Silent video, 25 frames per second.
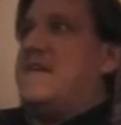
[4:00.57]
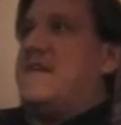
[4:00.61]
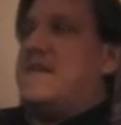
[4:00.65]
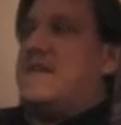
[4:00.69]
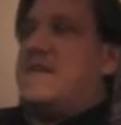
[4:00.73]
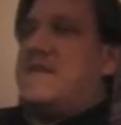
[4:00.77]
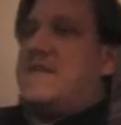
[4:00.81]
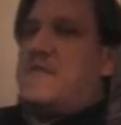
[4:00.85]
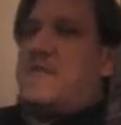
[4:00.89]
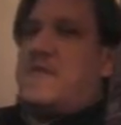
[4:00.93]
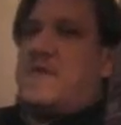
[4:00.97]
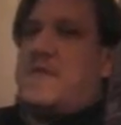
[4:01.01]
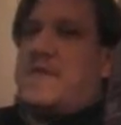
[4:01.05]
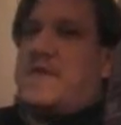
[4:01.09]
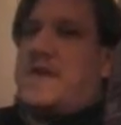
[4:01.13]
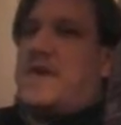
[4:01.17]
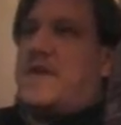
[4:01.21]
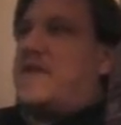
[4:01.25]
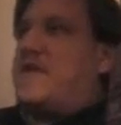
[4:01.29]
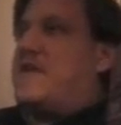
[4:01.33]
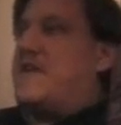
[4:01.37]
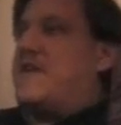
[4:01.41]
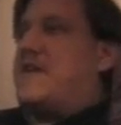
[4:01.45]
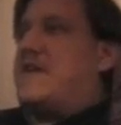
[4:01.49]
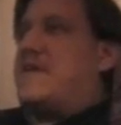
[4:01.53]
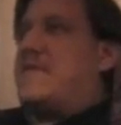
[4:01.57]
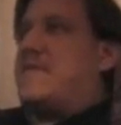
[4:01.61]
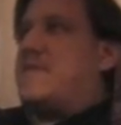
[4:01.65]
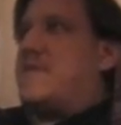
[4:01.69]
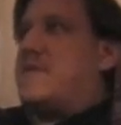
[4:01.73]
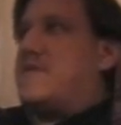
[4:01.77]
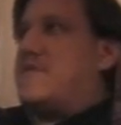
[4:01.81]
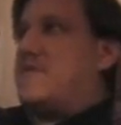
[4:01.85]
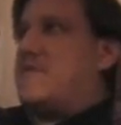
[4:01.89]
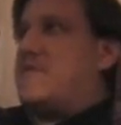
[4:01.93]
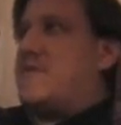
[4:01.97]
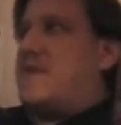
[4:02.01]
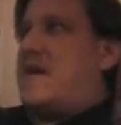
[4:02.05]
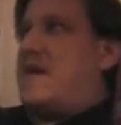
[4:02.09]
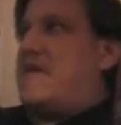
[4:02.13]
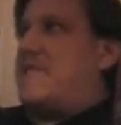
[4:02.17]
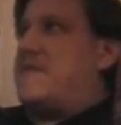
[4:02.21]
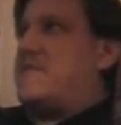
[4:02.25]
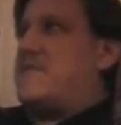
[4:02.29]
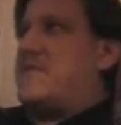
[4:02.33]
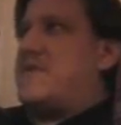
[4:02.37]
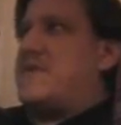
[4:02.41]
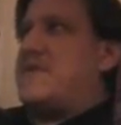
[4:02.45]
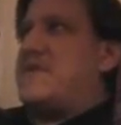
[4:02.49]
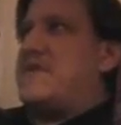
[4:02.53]
it's been about nine months,
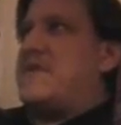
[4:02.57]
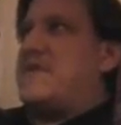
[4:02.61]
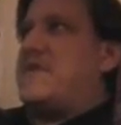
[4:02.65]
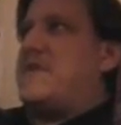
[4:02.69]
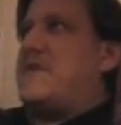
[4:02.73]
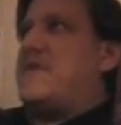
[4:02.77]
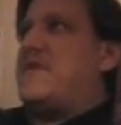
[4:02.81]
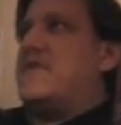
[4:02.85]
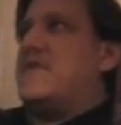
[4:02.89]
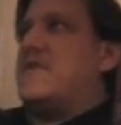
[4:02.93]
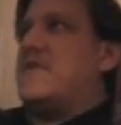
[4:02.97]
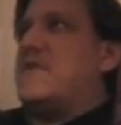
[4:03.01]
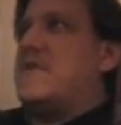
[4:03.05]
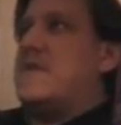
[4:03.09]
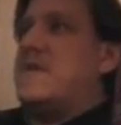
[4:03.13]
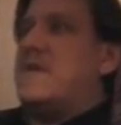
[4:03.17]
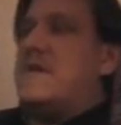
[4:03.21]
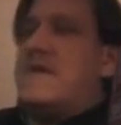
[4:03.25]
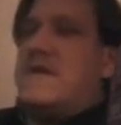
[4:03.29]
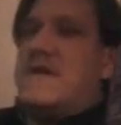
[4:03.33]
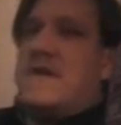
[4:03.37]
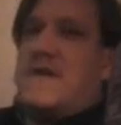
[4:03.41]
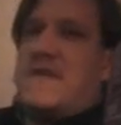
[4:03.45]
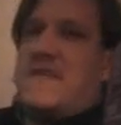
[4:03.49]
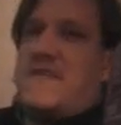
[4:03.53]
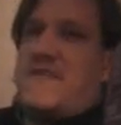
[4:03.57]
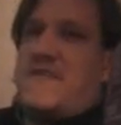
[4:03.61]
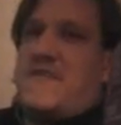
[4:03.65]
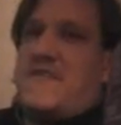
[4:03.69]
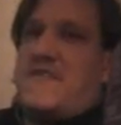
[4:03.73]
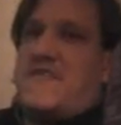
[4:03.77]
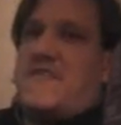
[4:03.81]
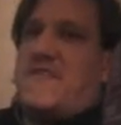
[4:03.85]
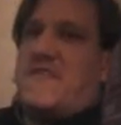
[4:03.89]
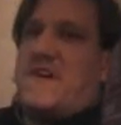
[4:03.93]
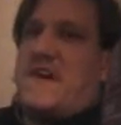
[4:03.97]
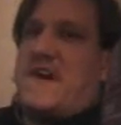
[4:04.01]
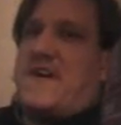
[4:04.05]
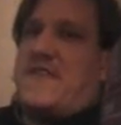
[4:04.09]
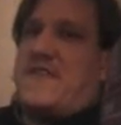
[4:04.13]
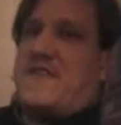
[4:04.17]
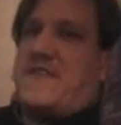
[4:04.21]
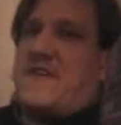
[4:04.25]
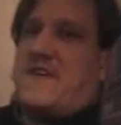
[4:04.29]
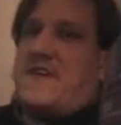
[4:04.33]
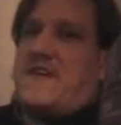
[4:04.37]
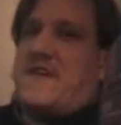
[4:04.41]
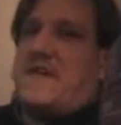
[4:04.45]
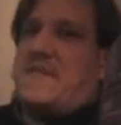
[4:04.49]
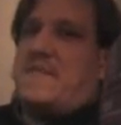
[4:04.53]
possibly a year, since the last
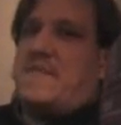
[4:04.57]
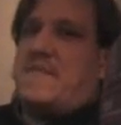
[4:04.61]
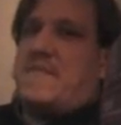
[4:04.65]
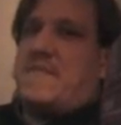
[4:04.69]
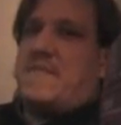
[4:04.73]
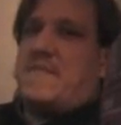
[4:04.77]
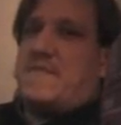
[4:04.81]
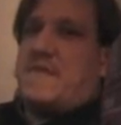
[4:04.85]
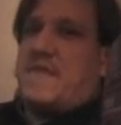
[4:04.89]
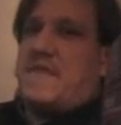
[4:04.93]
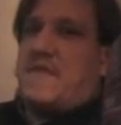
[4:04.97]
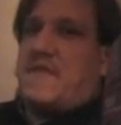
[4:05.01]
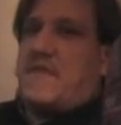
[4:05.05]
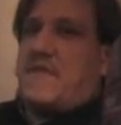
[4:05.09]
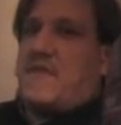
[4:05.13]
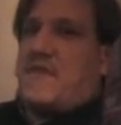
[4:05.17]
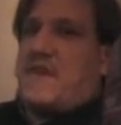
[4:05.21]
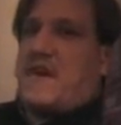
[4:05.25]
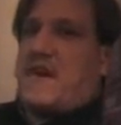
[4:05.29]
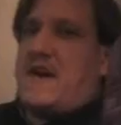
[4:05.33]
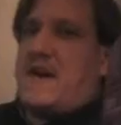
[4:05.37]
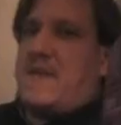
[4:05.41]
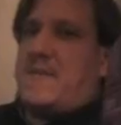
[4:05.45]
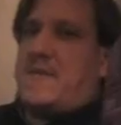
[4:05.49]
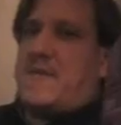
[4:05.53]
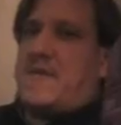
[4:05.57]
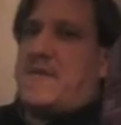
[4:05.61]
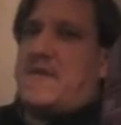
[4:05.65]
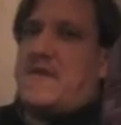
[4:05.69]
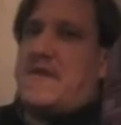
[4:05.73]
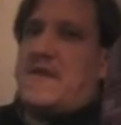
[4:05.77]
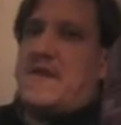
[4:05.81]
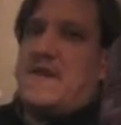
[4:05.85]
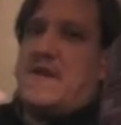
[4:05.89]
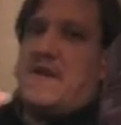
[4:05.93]
time that this happened.